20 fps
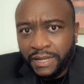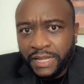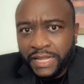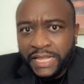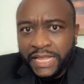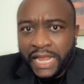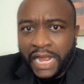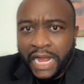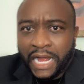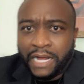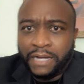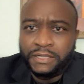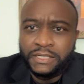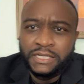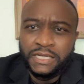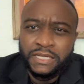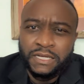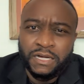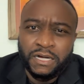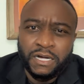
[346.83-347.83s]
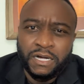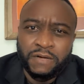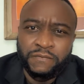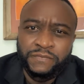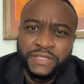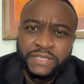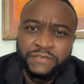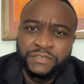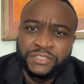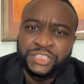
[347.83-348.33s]
of
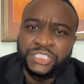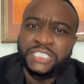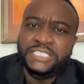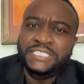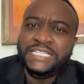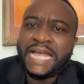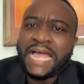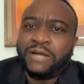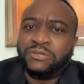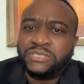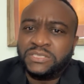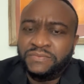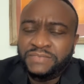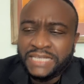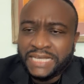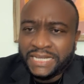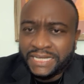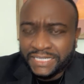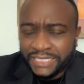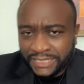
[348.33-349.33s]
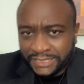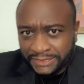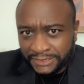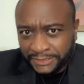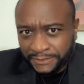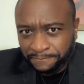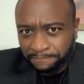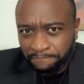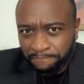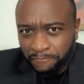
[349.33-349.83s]
the Virginia House of
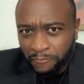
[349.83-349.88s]
Delegates.